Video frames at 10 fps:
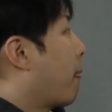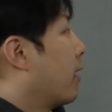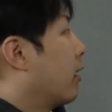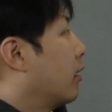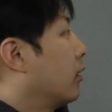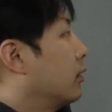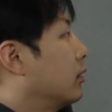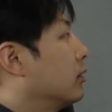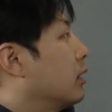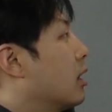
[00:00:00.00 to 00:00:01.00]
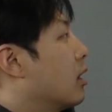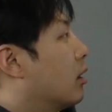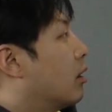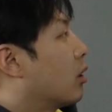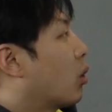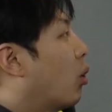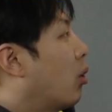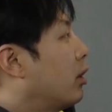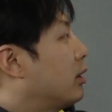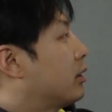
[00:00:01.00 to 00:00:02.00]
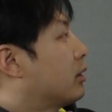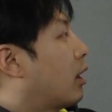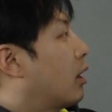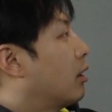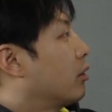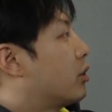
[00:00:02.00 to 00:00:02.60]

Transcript: and uh, coils are